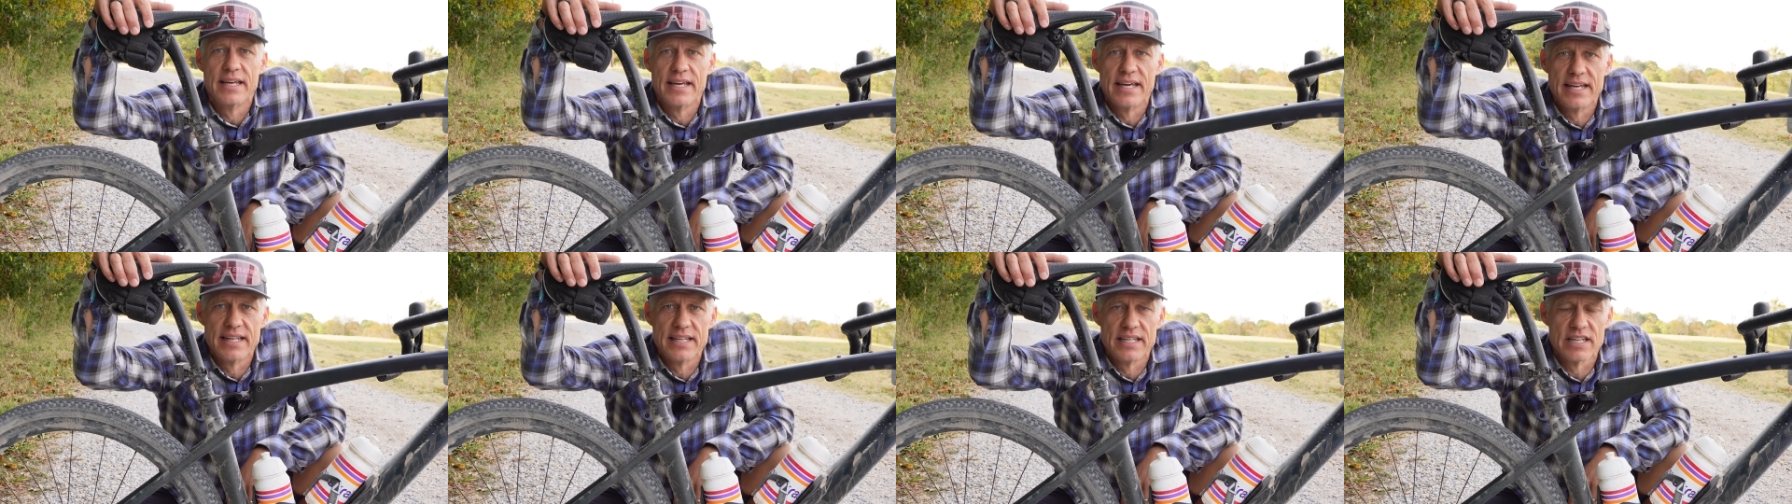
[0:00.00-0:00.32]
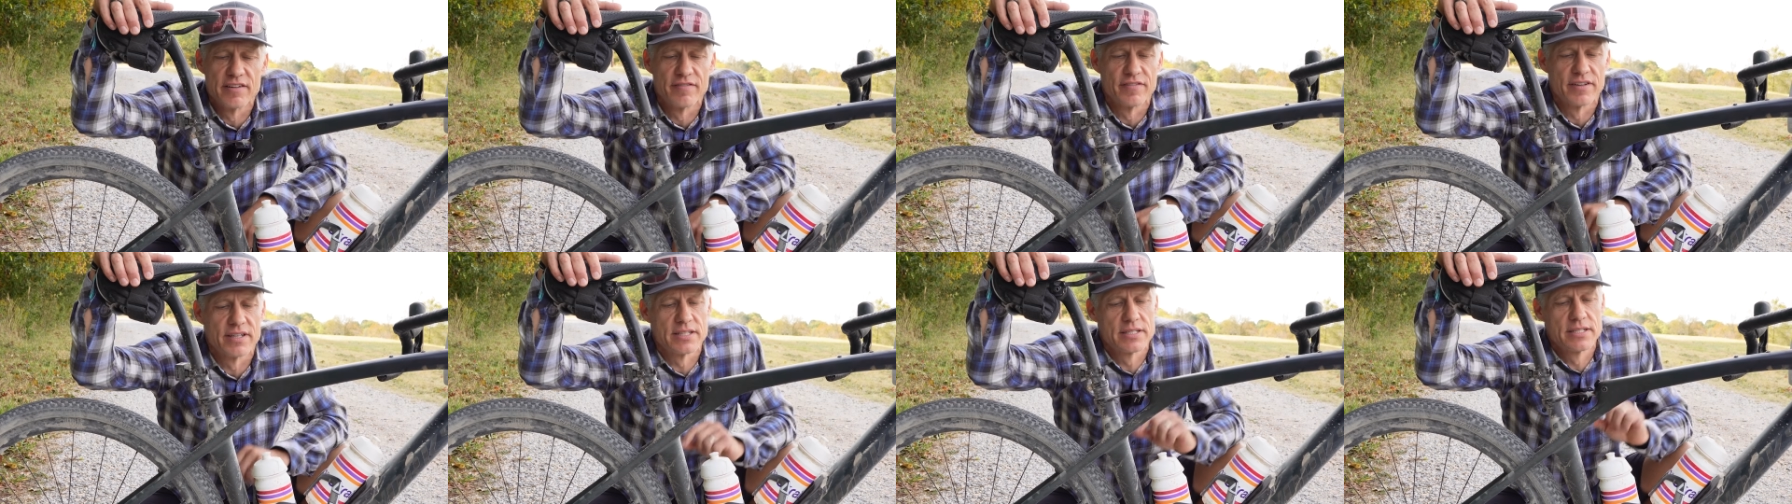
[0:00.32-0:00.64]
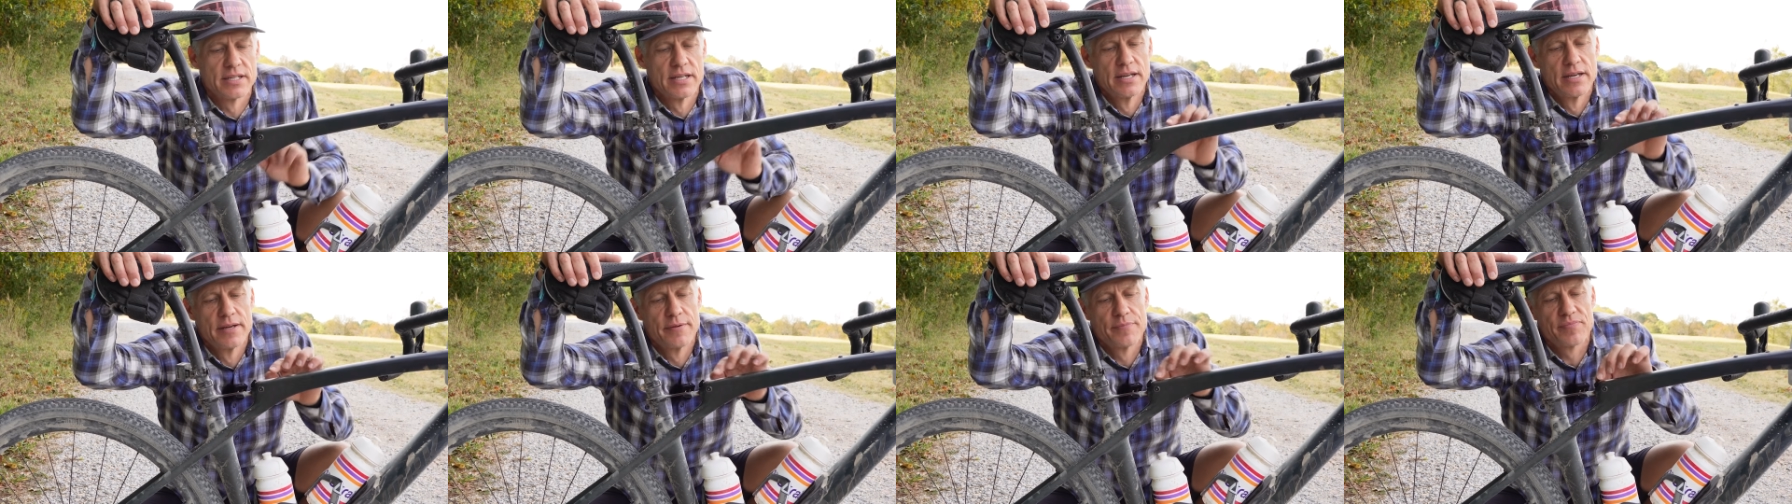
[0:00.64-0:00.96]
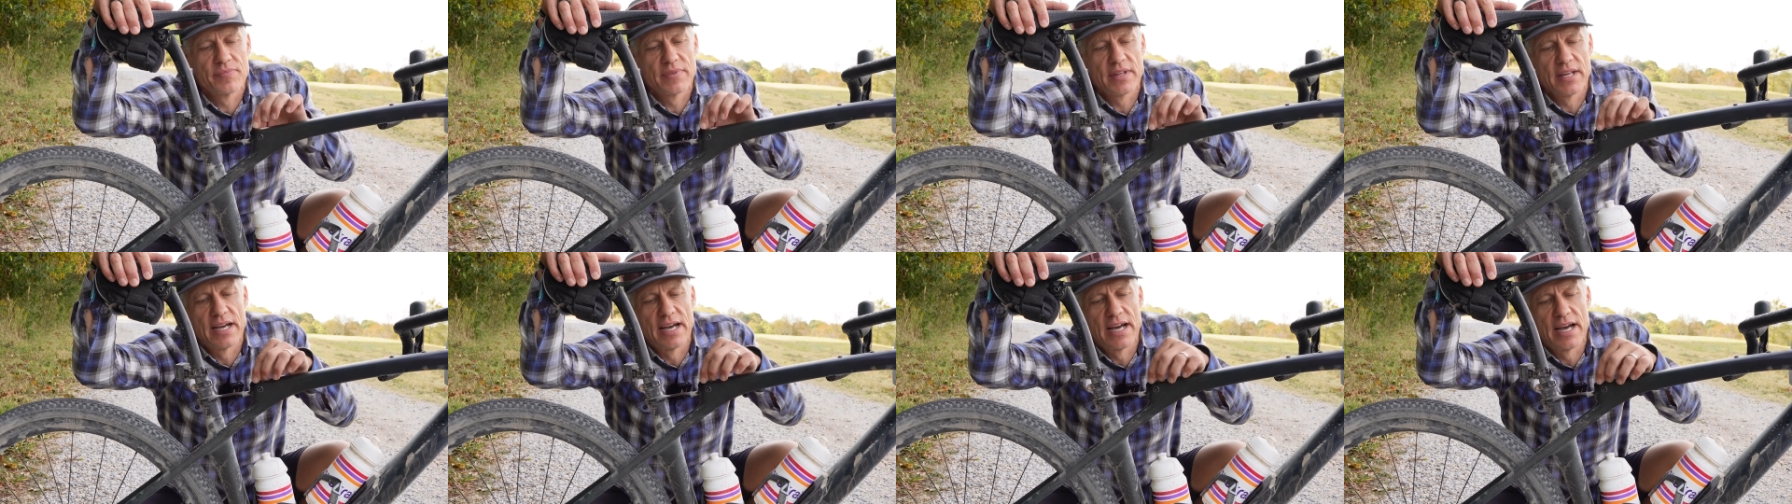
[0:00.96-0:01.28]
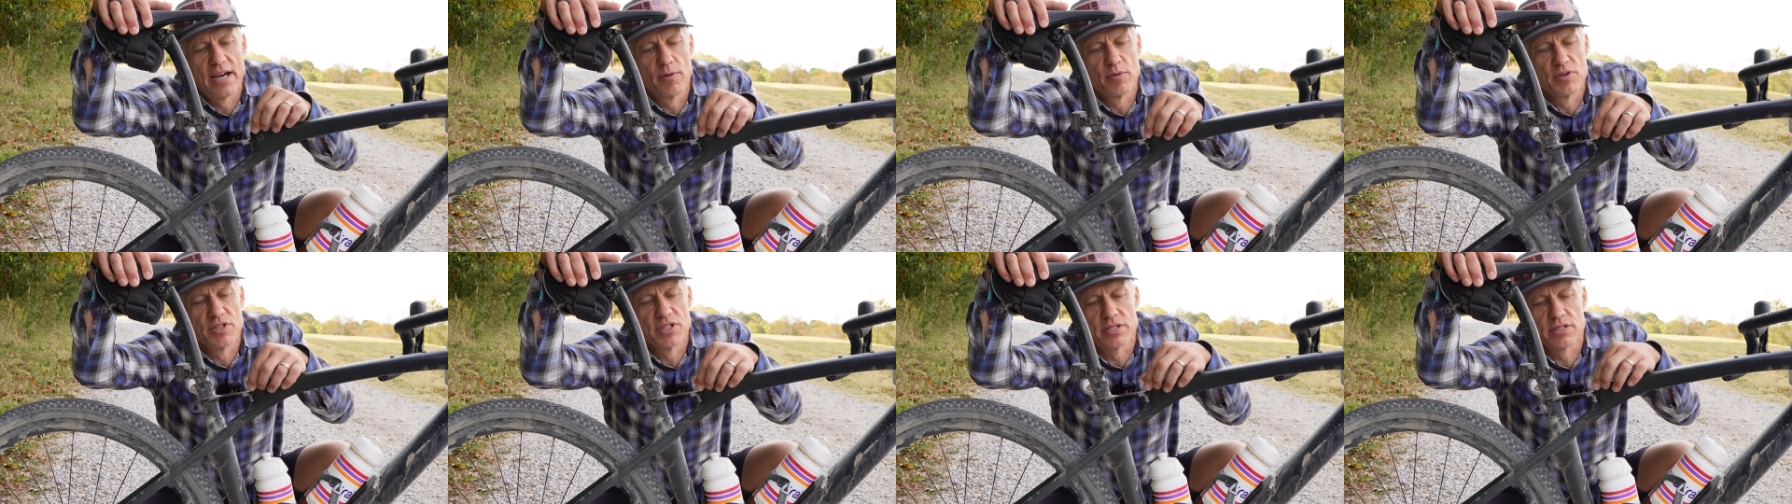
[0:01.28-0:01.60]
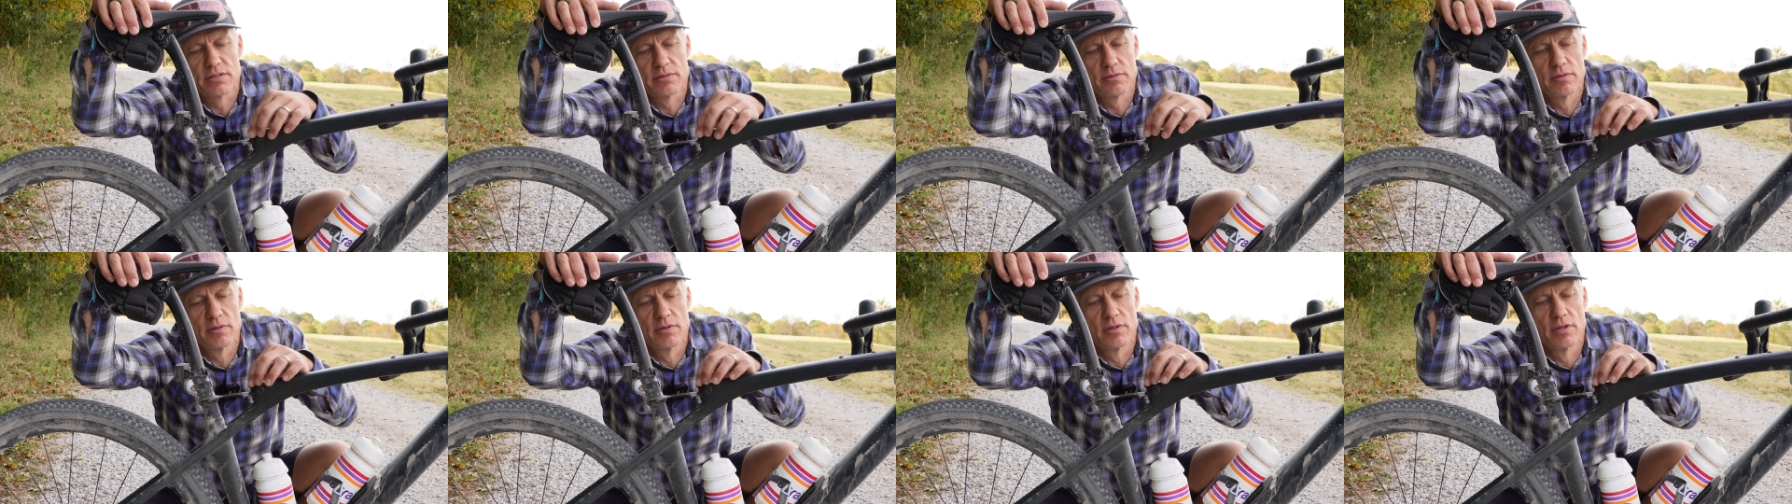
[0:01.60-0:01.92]
in the event. I
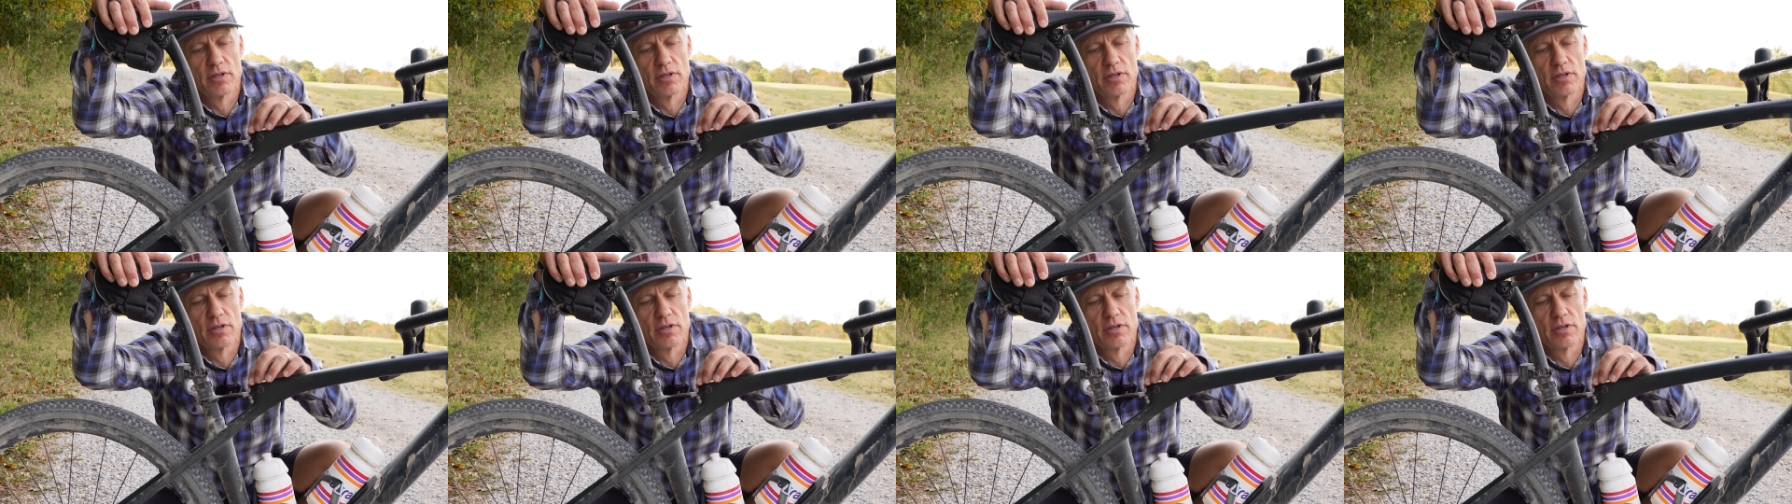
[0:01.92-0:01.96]
was